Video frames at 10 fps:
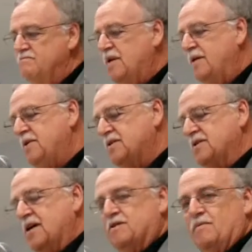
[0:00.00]
maybe
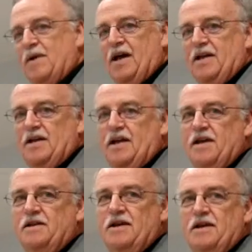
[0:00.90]
to take the mic
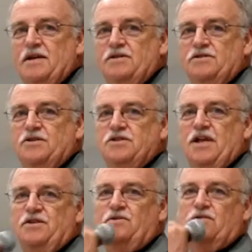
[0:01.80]
and just
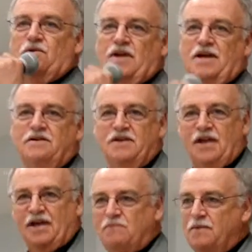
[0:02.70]
let you go down
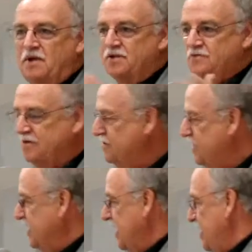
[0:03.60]
and maybe
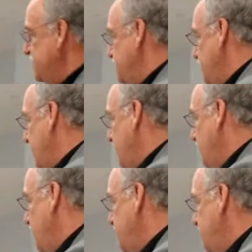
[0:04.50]
introduce any guests that you have
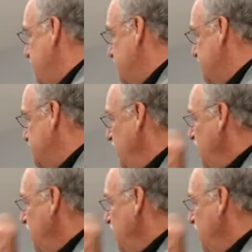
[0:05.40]
with you, and just